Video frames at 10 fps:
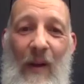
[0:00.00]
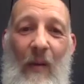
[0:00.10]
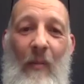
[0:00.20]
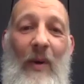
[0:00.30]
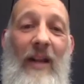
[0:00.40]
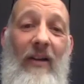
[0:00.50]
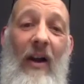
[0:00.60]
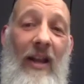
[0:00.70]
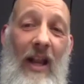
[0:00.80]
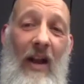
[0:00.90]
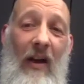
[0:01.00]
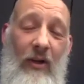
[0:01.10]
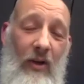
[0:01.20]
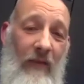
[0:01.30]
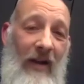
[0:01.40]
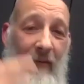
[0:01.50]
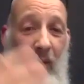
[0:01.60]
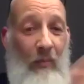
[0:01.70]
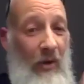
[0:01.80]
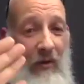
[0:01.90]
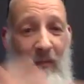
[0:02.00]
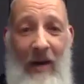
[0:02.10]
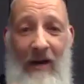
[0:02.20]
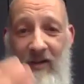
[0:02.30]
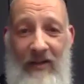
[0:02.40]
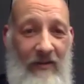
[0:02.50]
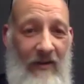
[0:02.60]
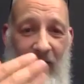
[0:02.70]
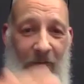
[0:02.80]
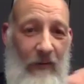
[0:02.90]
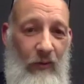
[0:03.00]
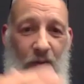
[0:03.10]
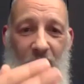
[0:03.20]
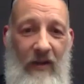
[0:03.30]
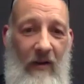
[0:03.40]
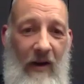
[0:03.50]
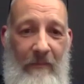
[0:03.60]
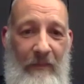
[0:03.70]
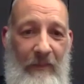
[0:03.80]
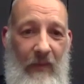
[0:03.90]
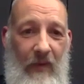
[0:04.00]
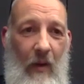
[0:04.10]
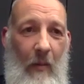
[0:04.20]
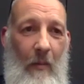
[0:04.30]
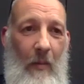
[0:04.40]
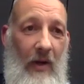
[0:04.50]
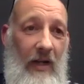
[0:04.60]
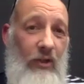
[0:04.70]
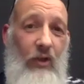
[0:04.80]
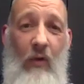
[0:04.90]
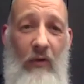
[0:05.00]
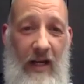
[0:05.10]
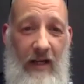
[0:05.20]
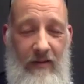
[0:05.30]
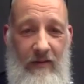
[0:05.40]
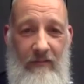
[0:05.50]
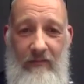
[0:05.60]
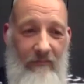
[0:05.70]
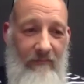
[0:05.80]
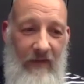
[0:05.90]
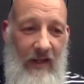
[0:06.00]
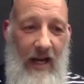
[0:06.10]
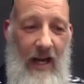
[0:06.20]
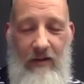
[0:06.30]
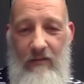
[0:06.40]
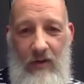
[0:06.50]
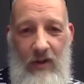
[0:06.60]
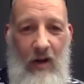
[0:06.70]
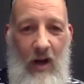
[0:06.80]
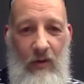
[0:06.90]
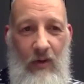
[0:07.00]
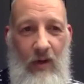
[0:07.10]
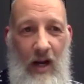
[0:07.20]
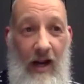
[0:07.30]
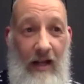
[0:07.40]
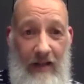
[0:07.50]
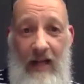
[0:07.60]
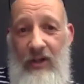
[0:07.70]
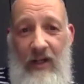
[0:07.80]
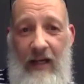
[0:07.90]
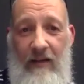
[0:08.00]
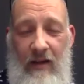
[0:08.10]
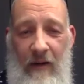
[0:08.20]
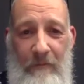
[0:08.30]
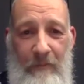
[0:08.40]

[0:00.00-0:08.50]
But it's I, I could have carried on putting up the barriers, couldn't I, all the yeah. time? But unless you're honest, then you know, you, as an educator,